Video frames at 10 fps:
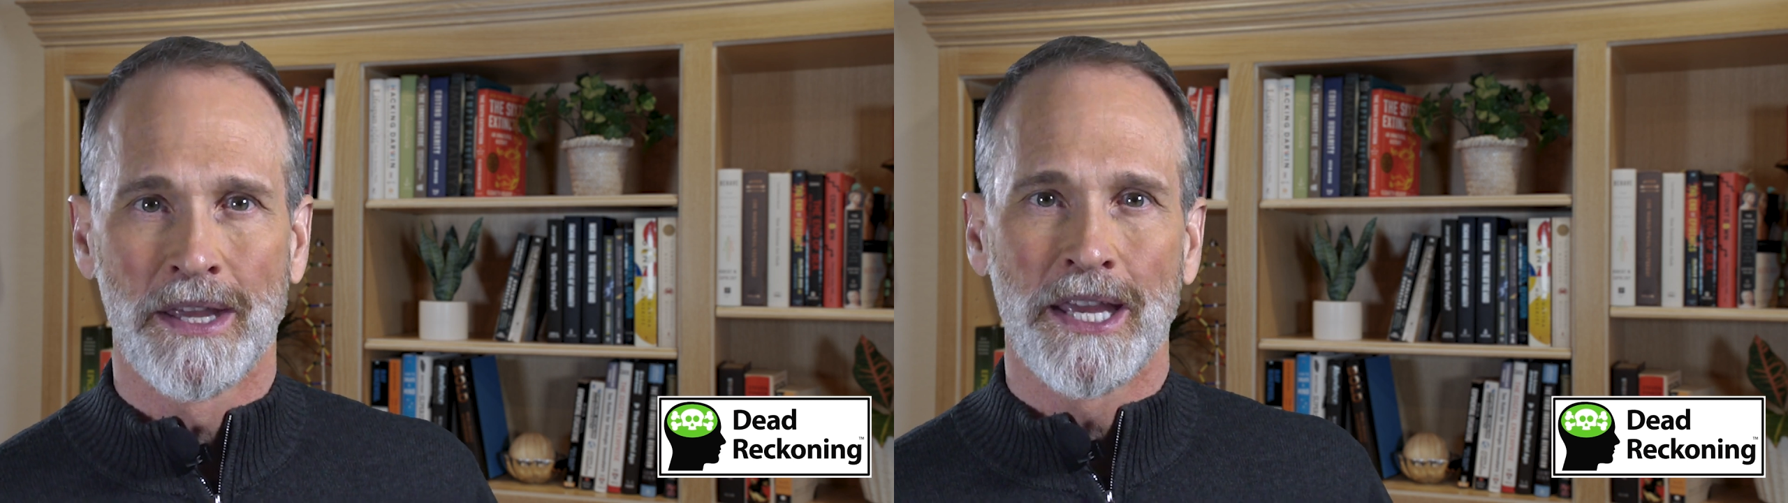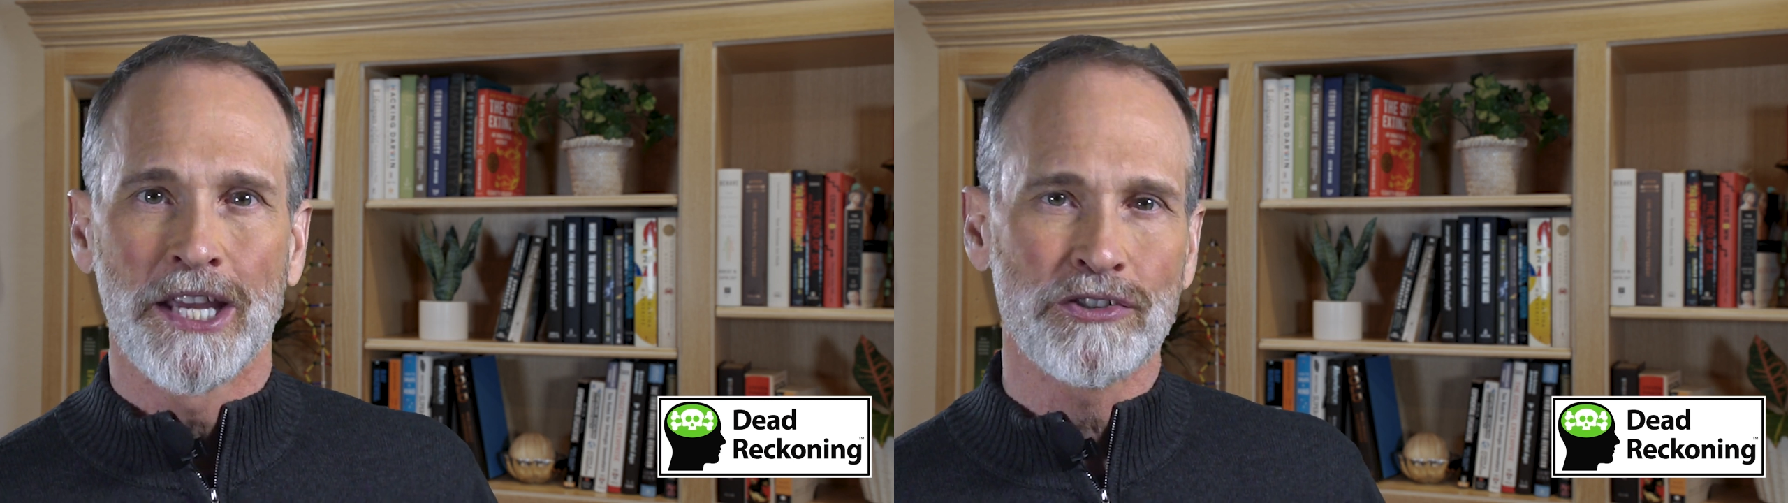
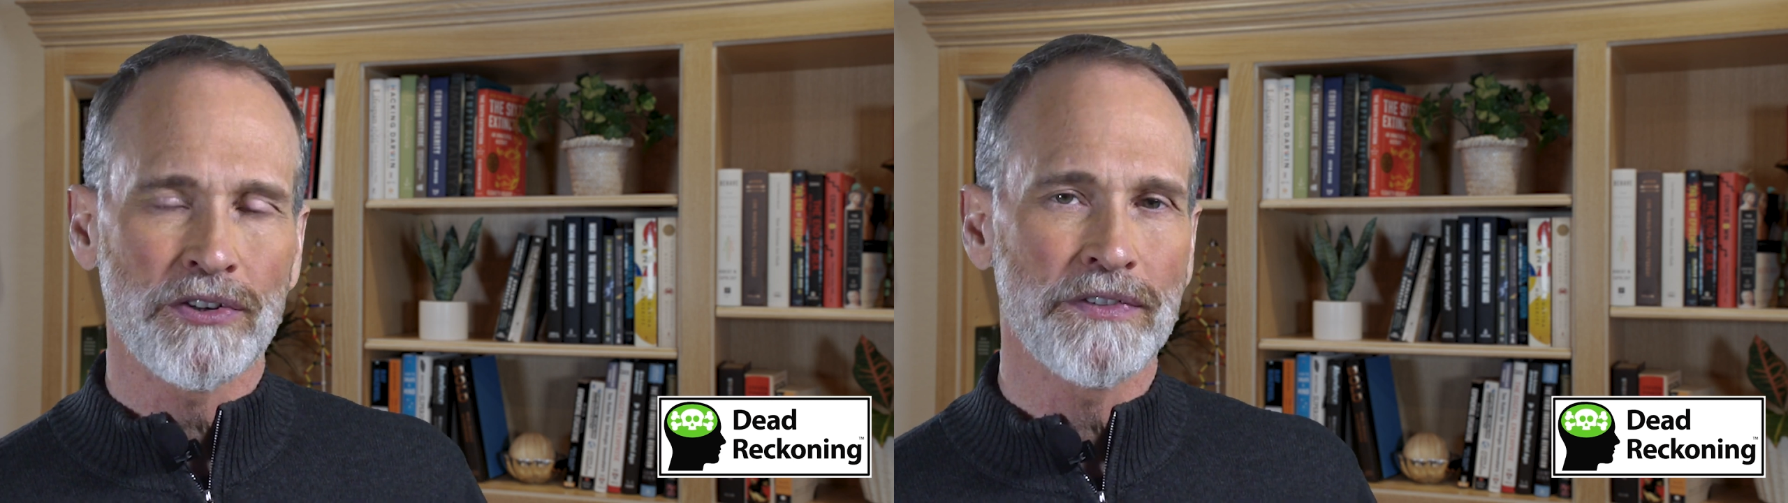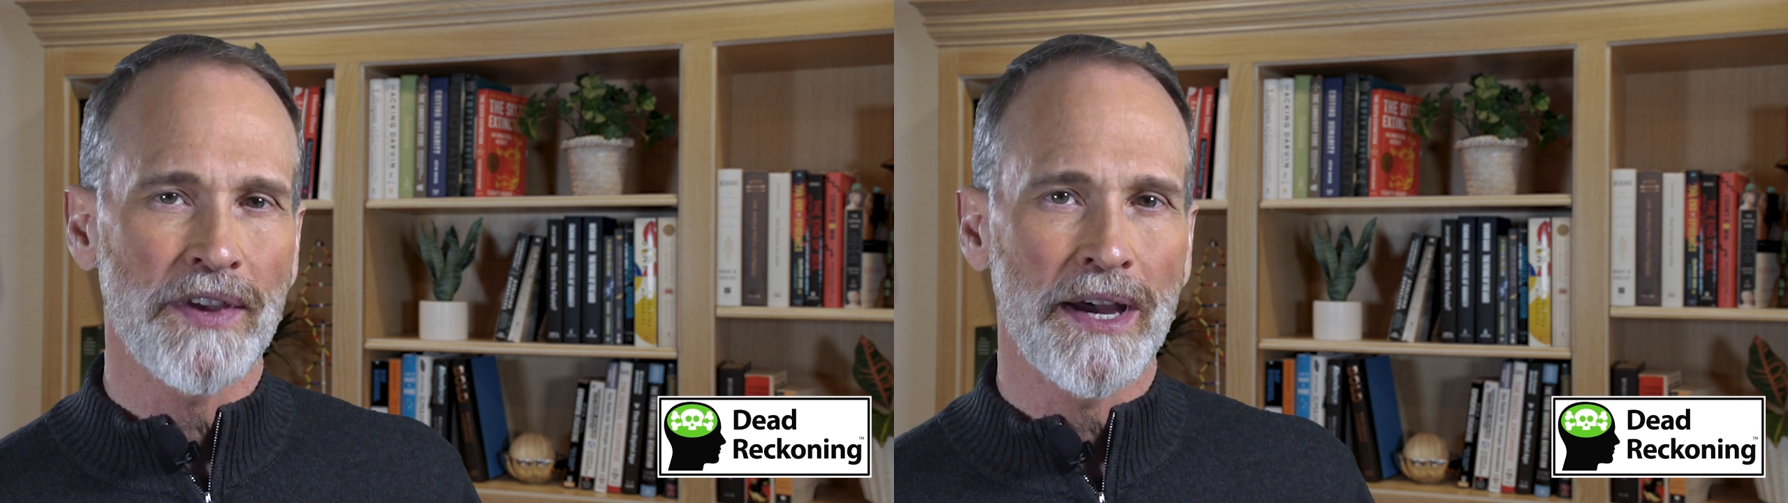It
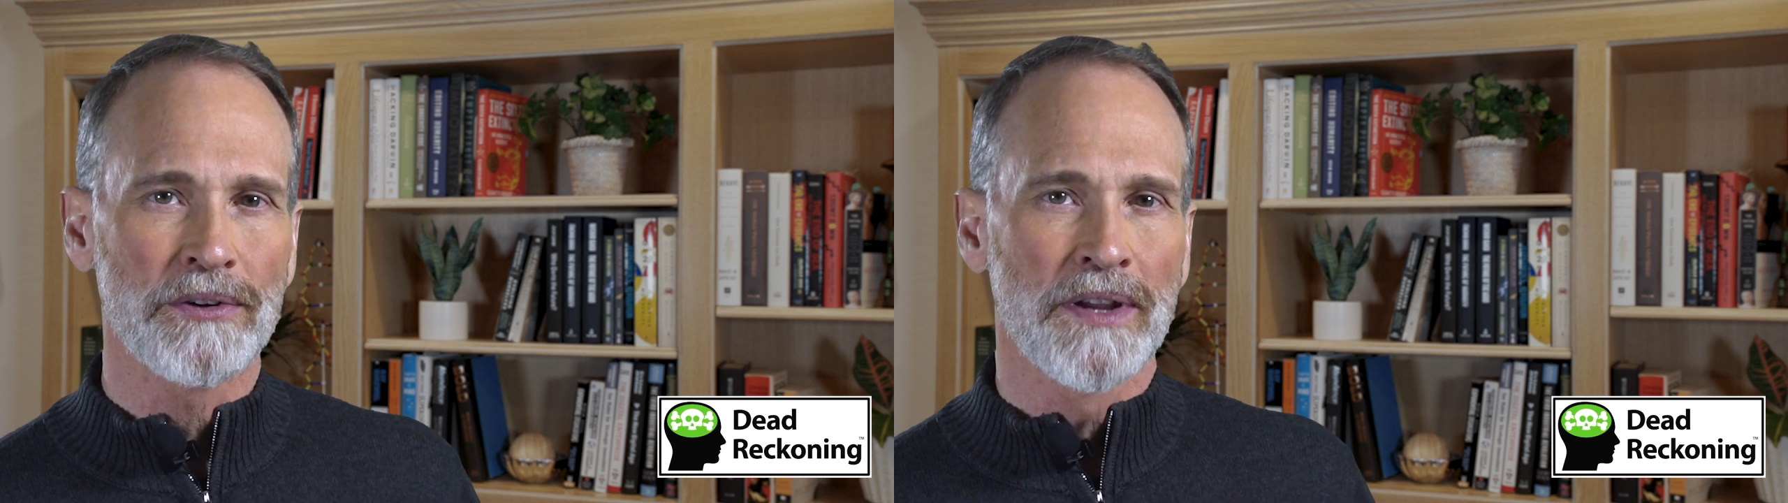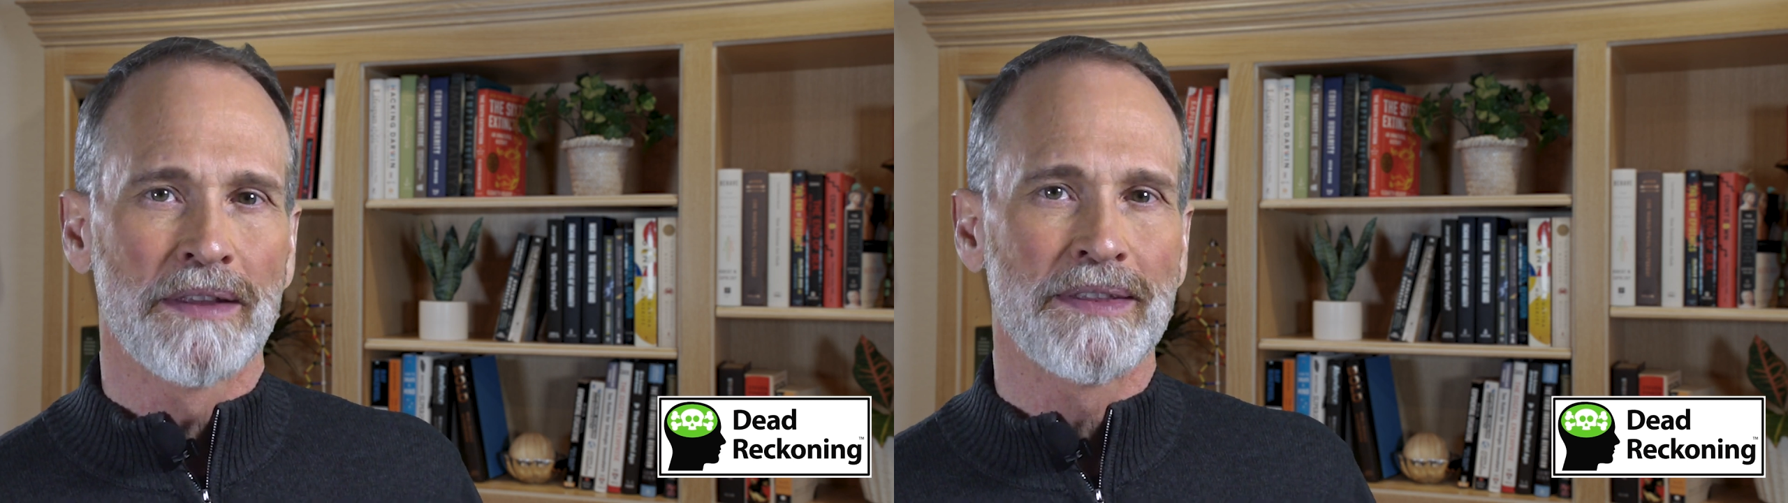turns
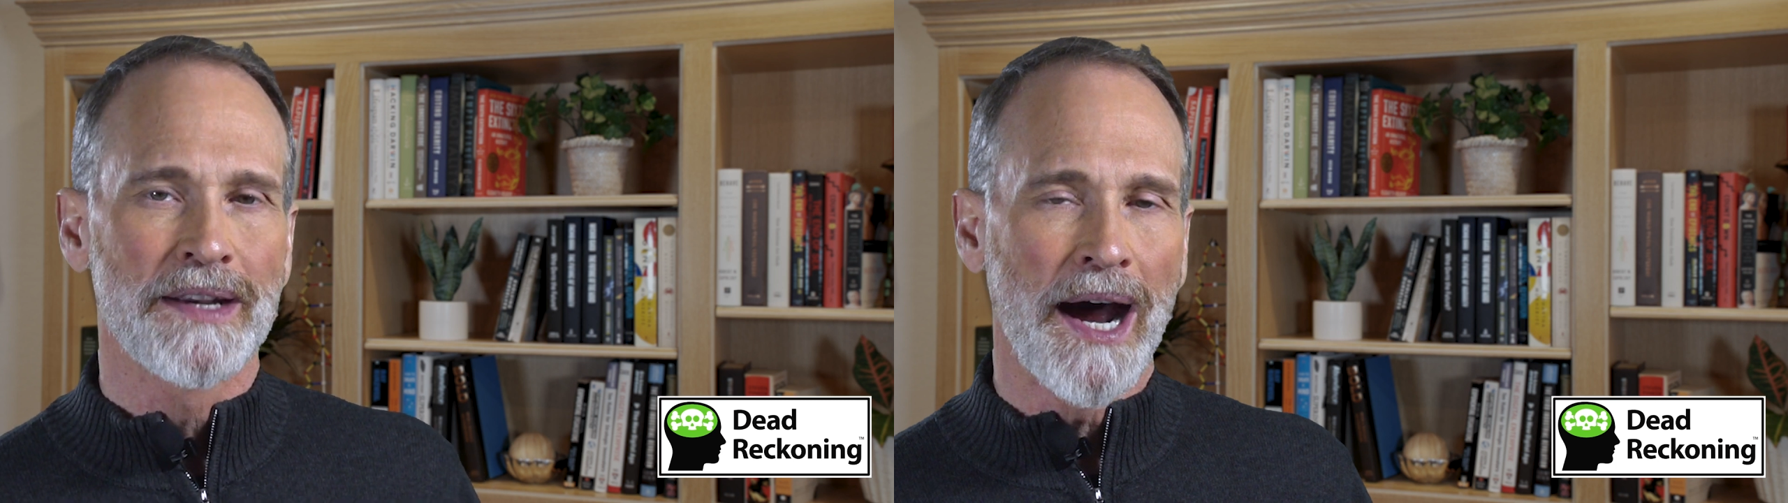out that